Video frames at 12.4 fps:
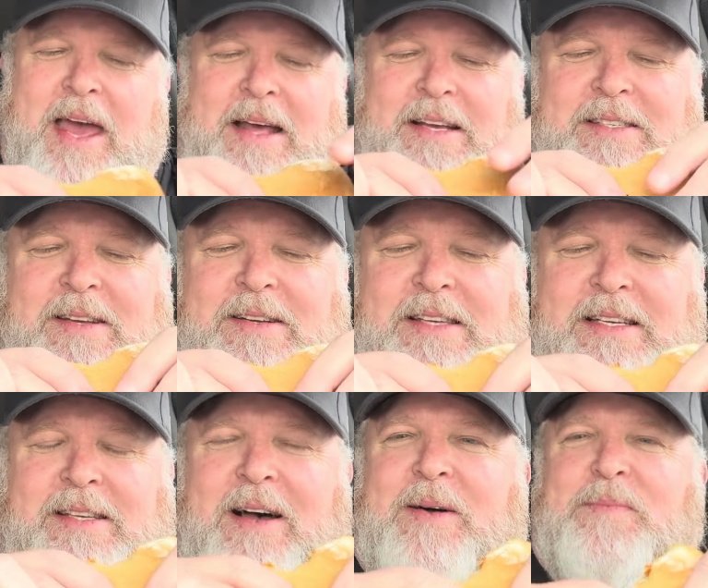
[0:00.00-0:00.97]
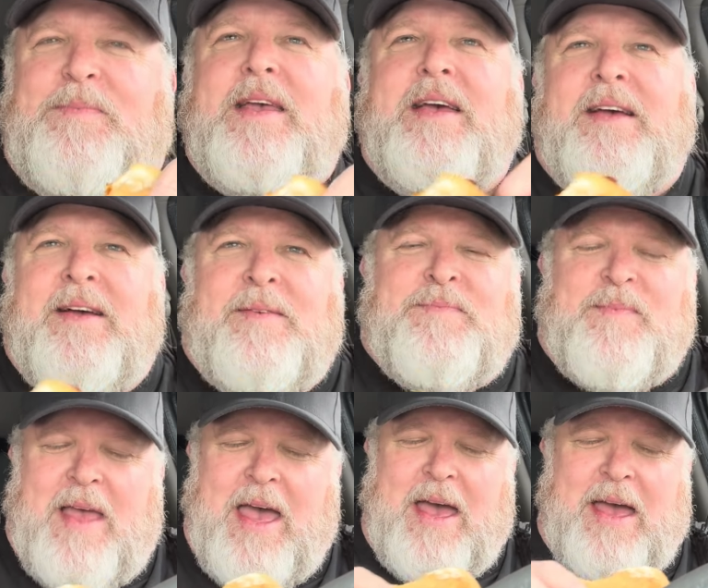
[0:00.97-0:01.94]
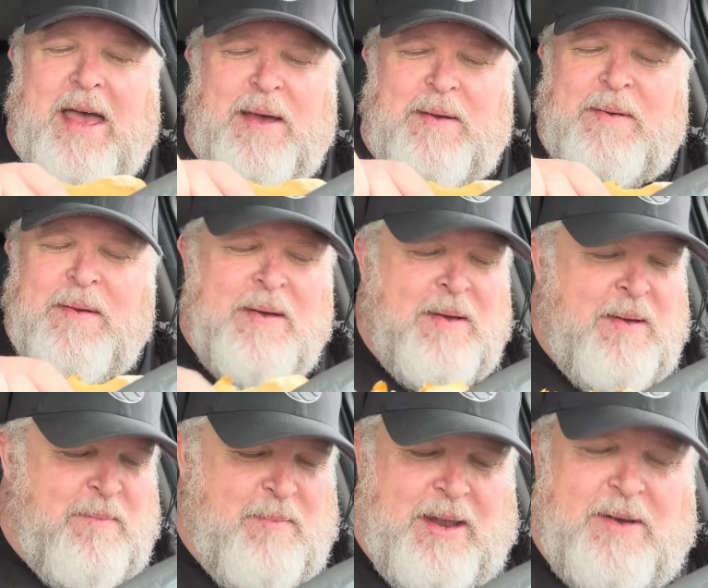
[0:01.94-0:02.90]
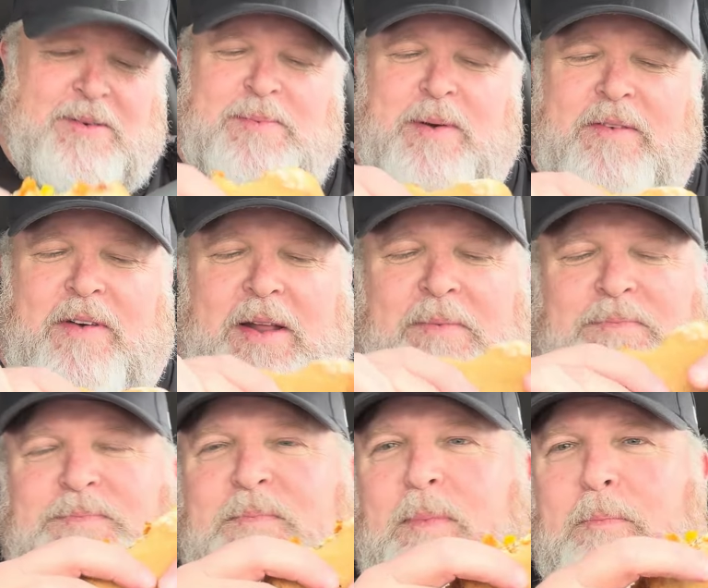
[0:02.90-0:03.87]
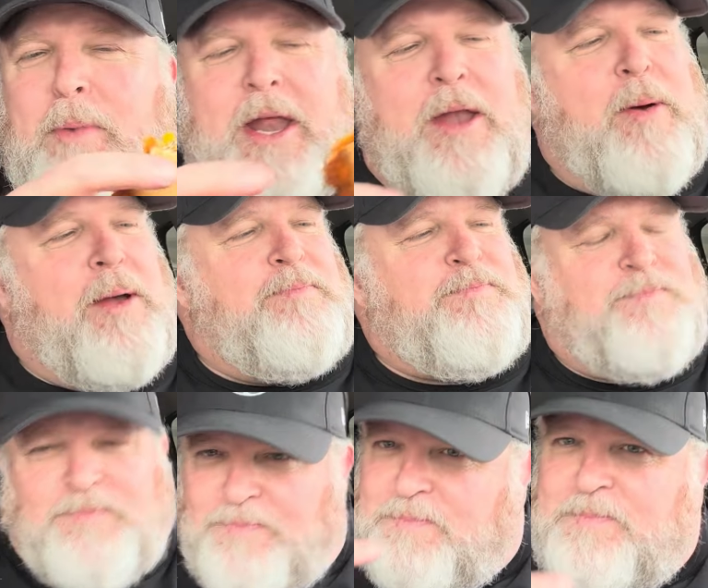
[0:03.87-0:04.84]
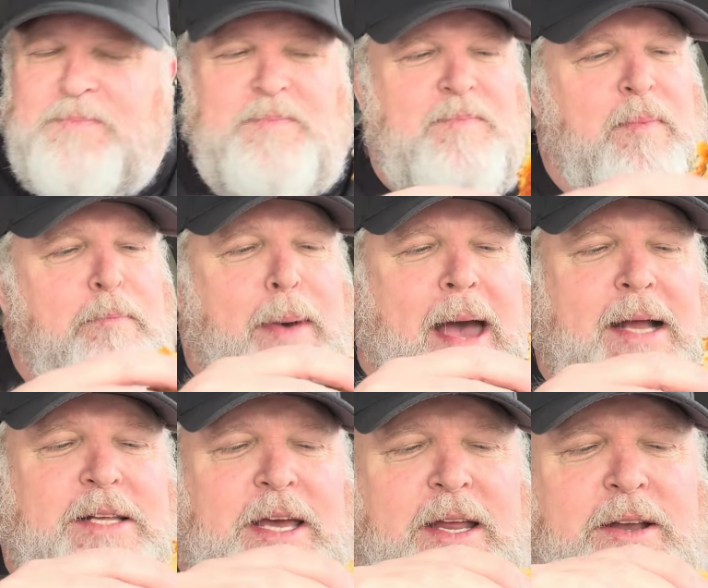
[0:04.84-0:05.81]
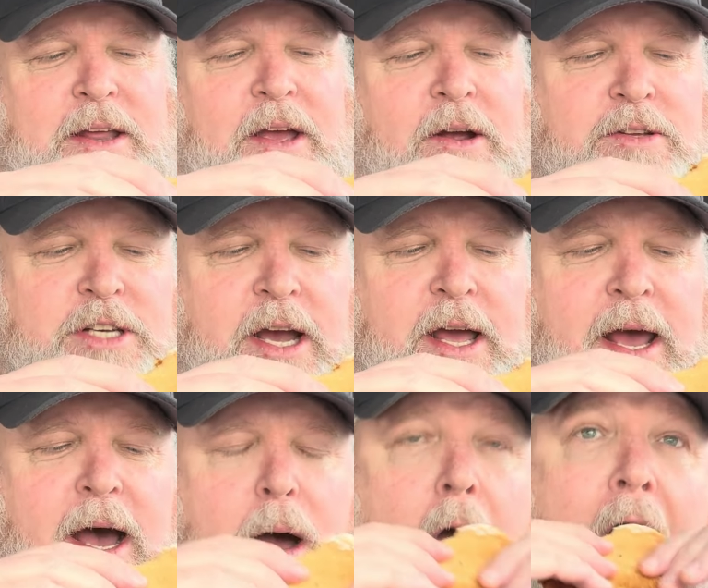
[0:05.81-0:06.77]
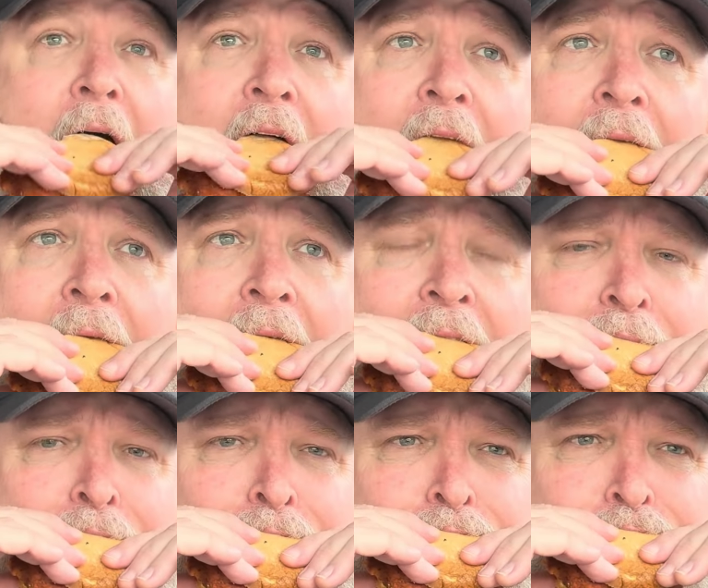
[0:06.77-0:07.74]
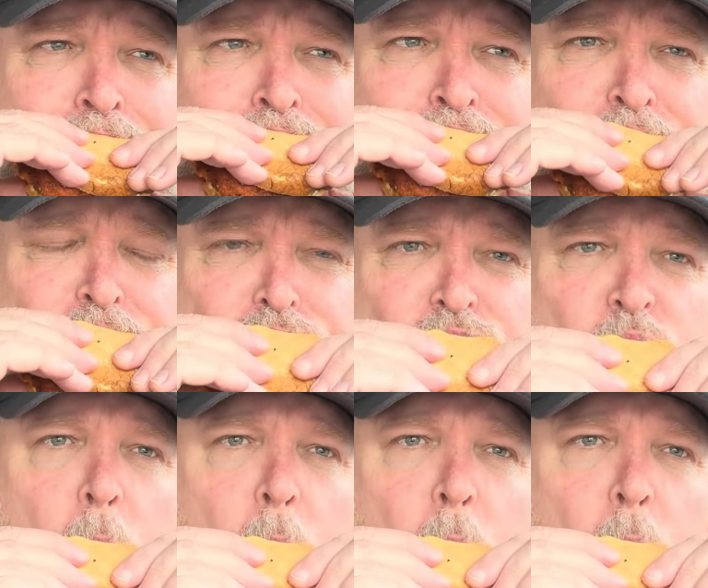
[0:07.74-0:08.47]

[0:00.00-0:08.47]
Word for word: as soon as he saw him. but it was pretty funny. But anyway, back to eating here. Check it out. Mm-hmm.